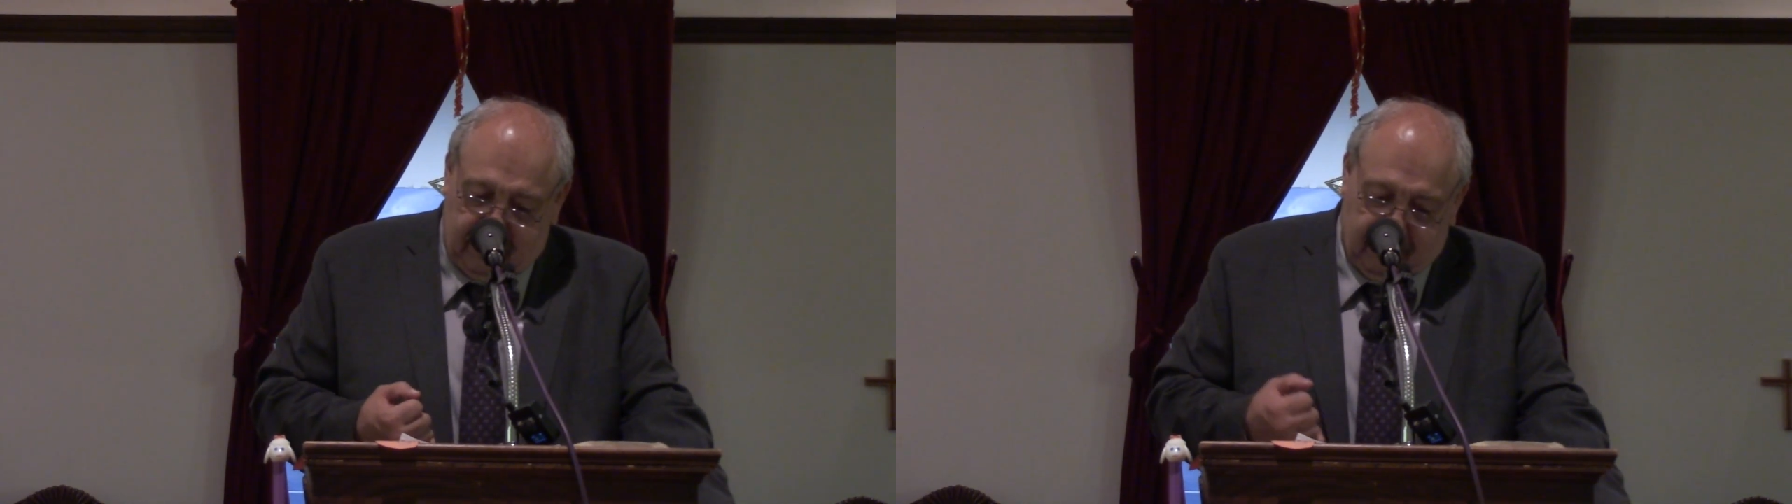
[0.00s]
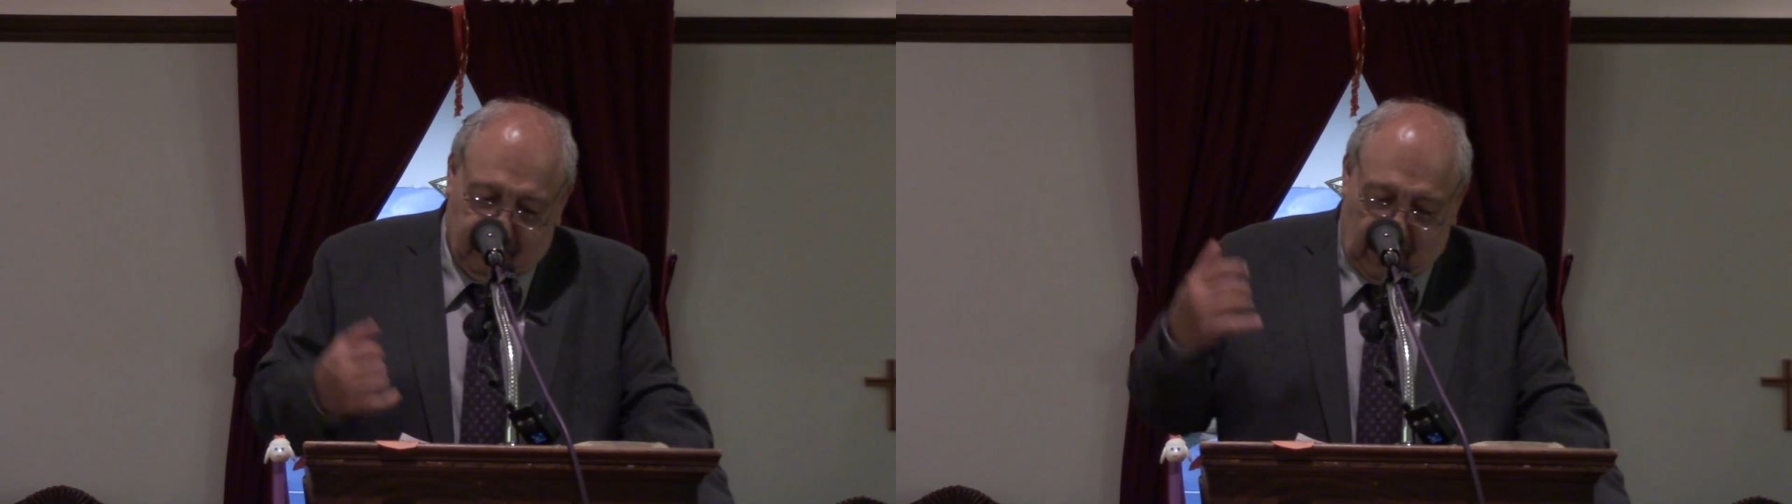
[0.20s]

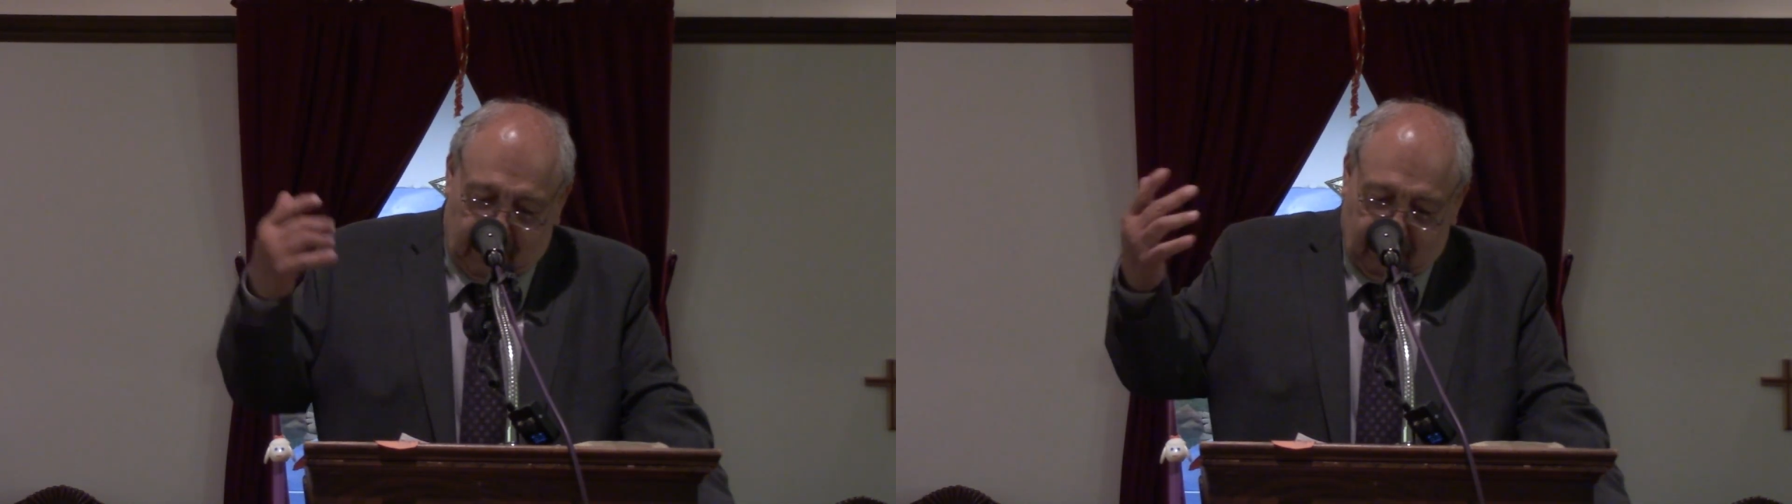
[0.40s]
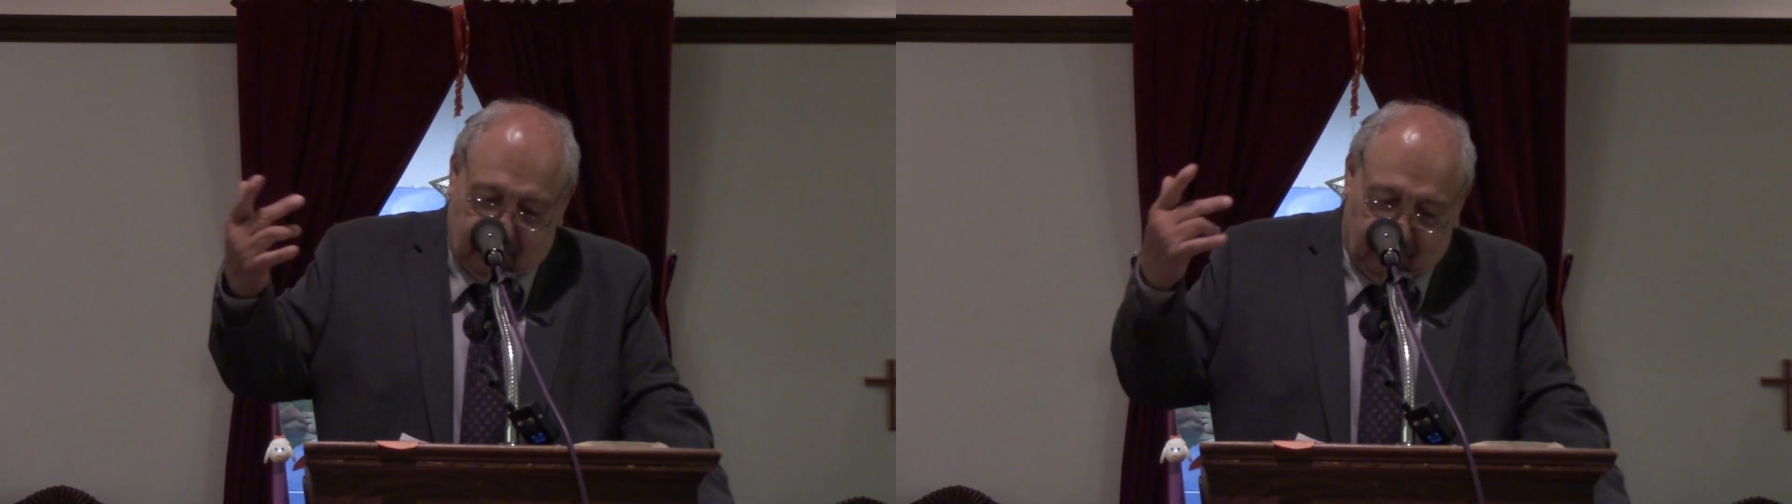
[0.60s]

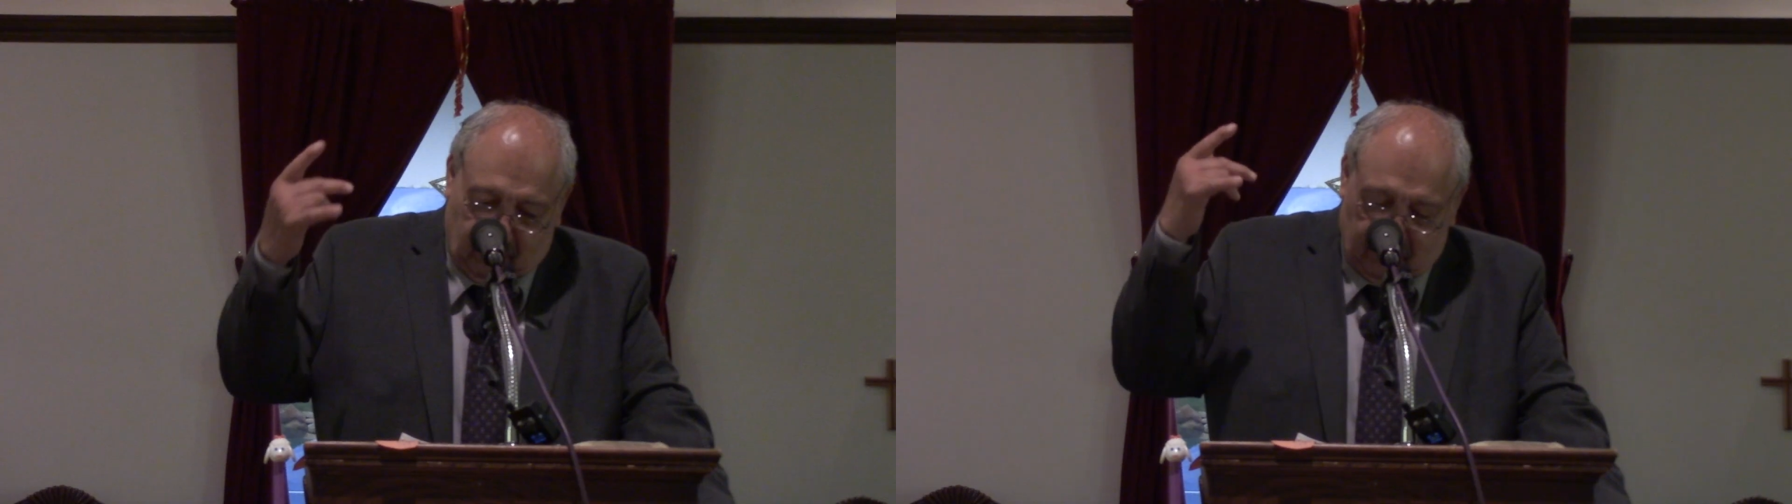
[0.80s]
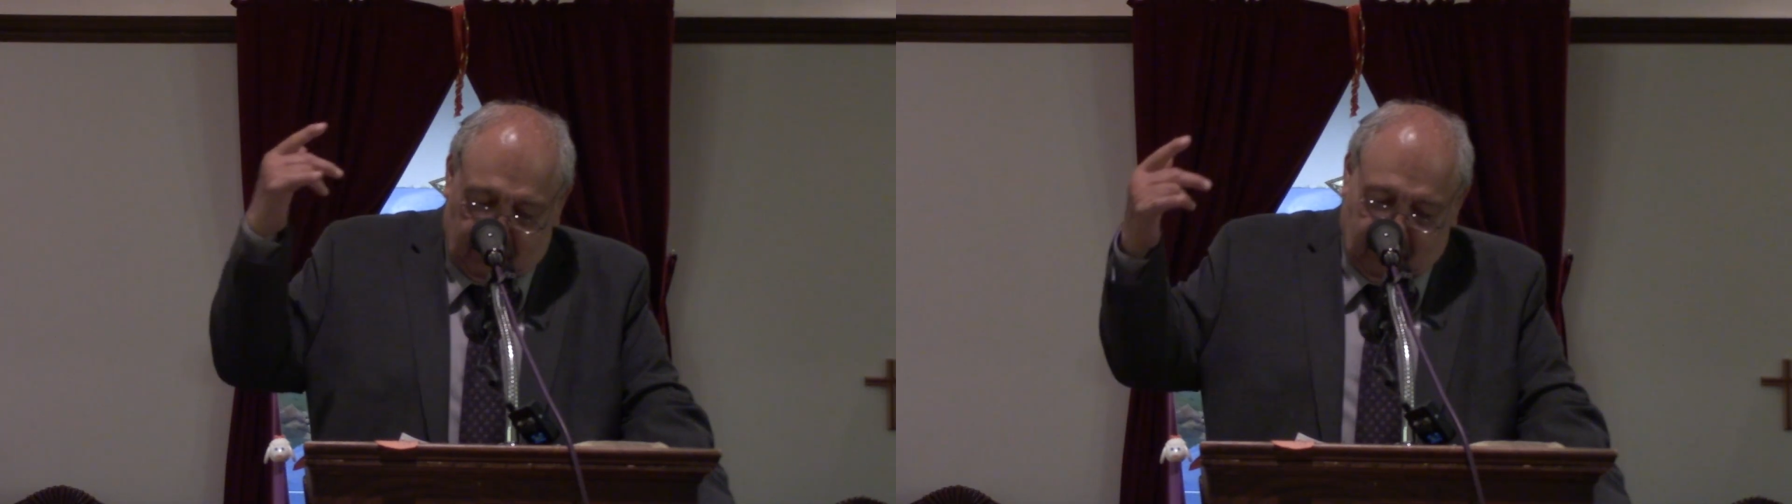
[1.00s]
Father's the
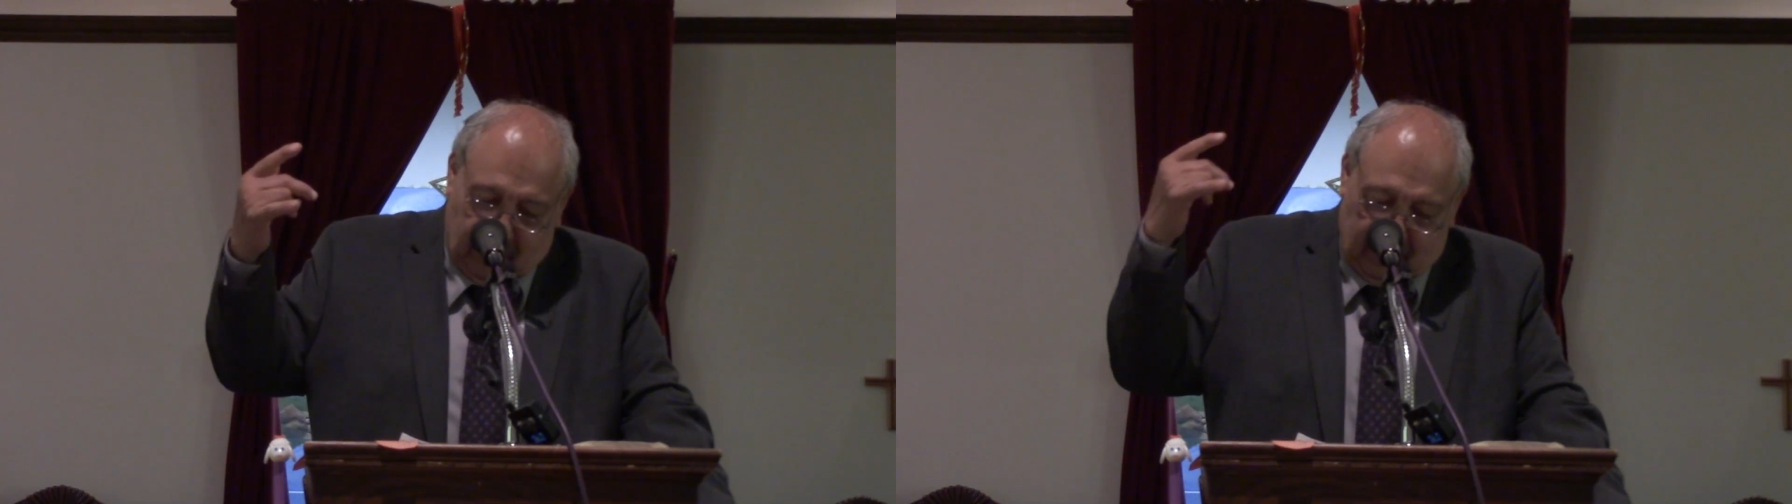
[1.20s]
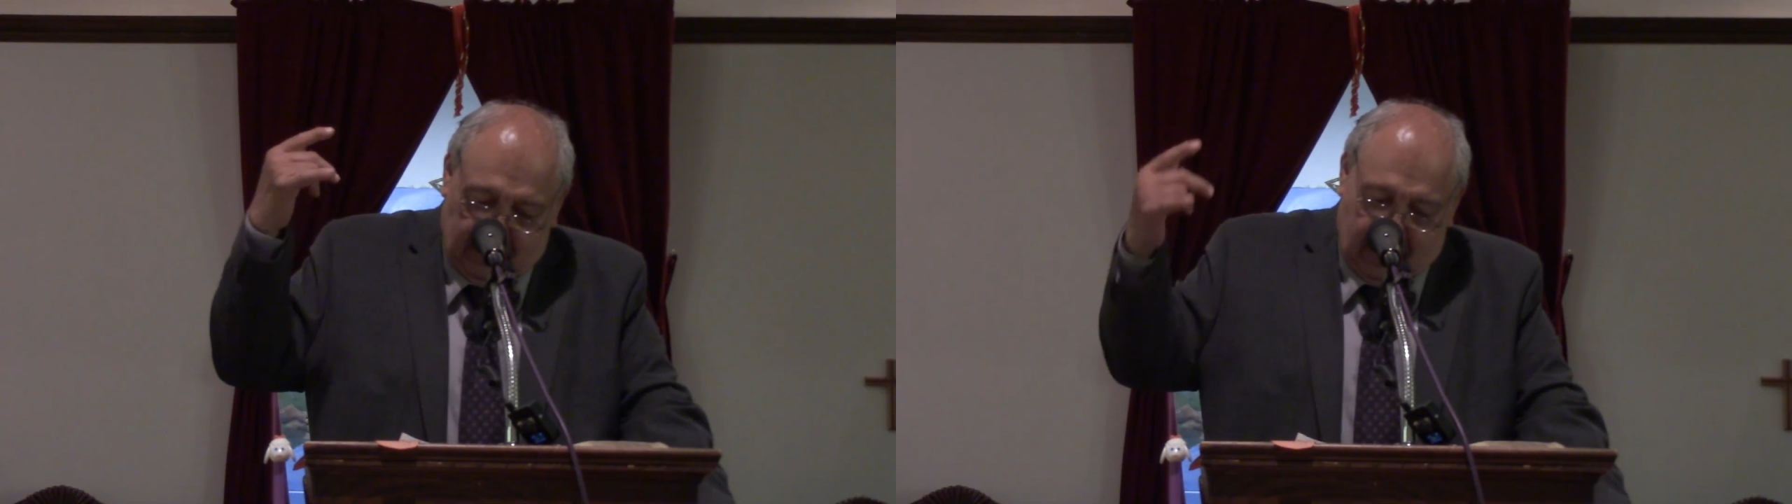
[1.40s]
first in
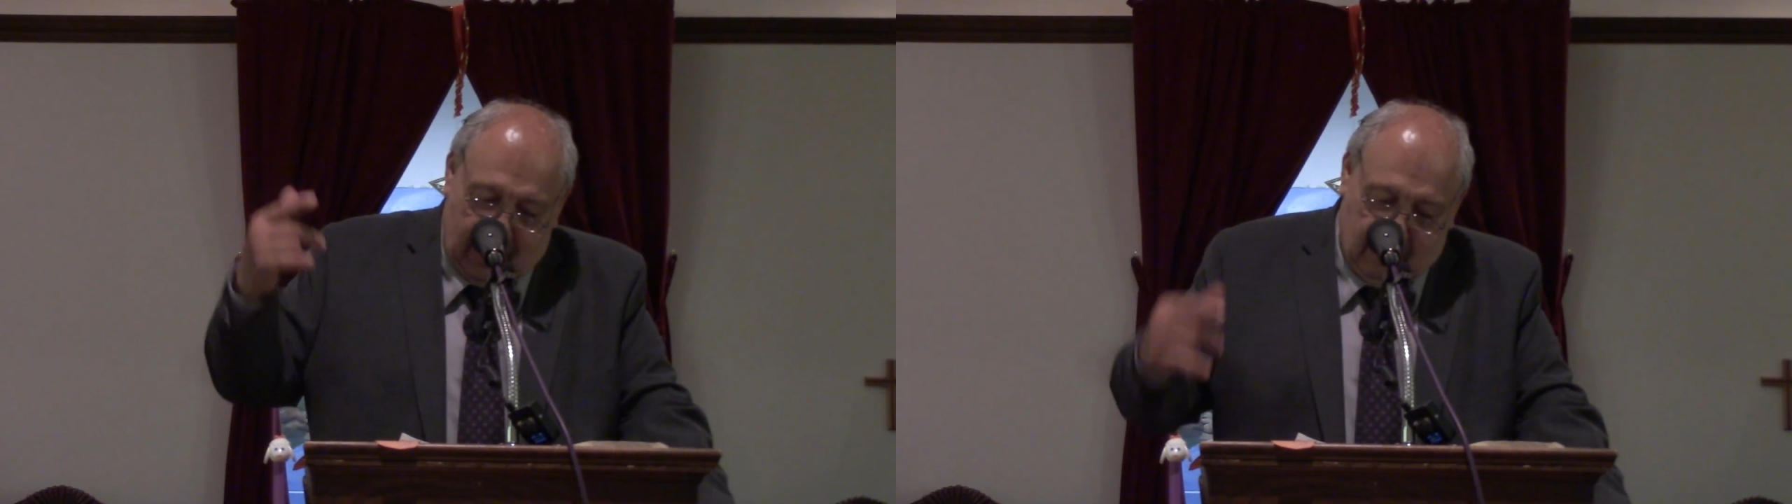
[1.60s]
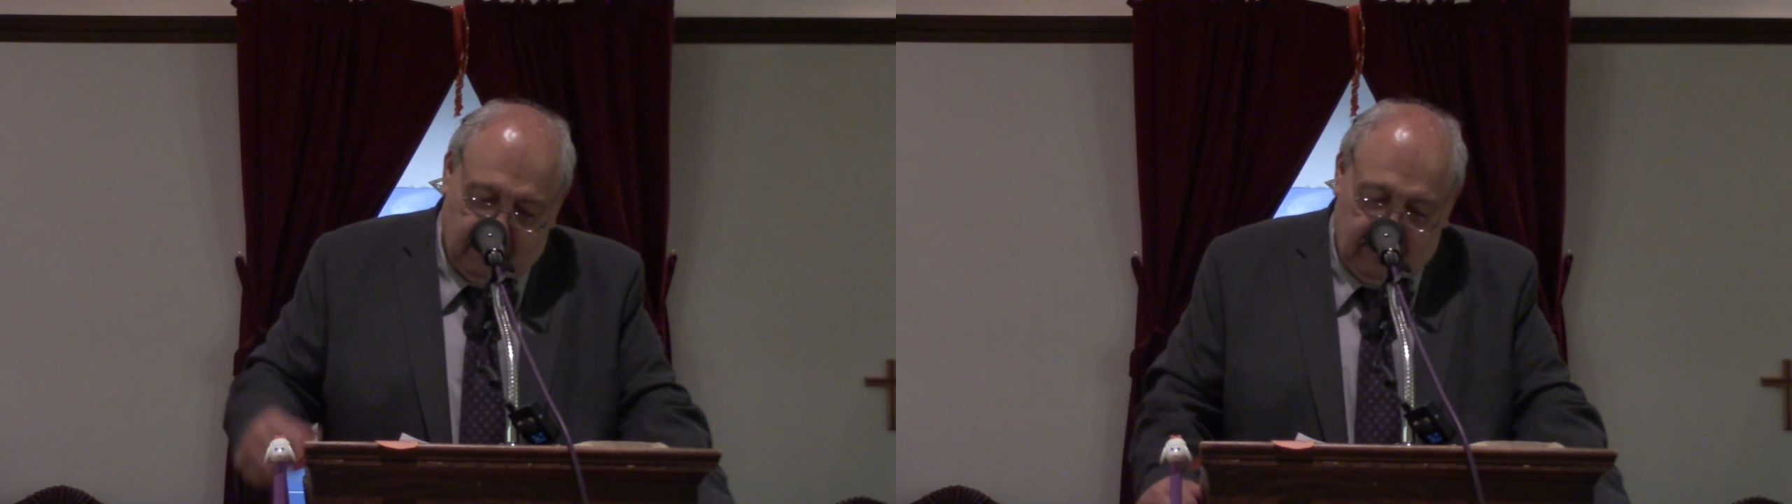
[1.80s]
rank in the
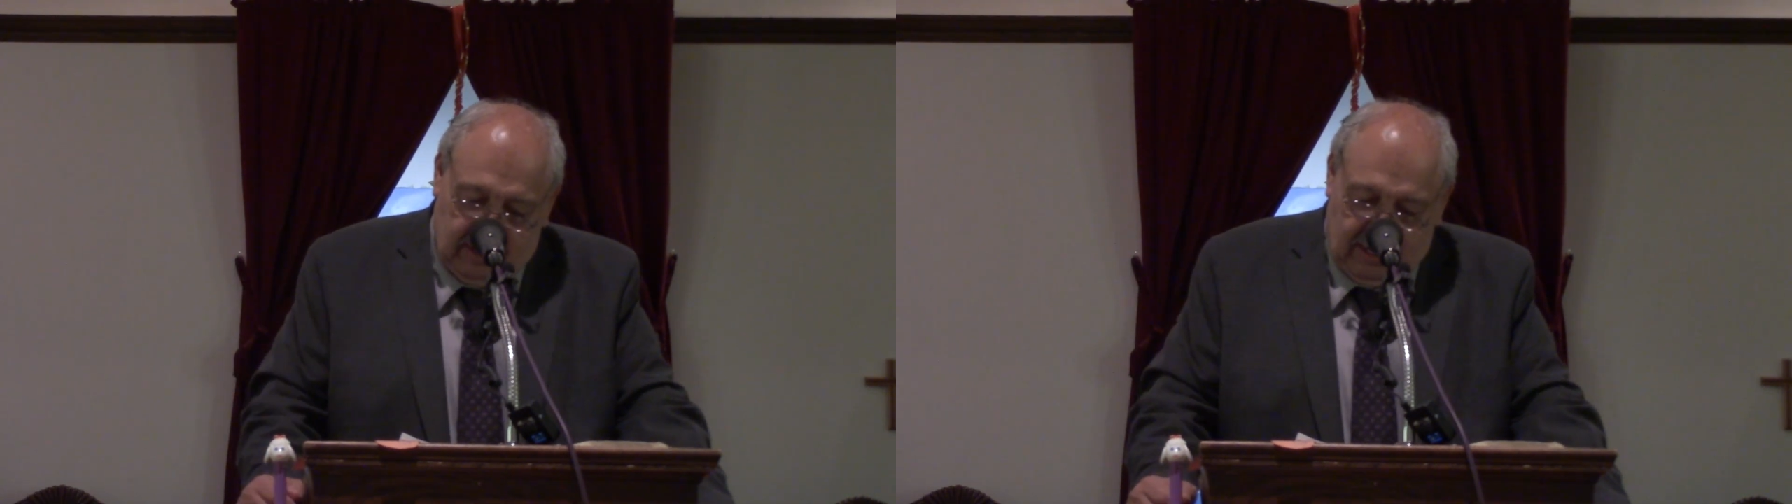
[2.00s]
house.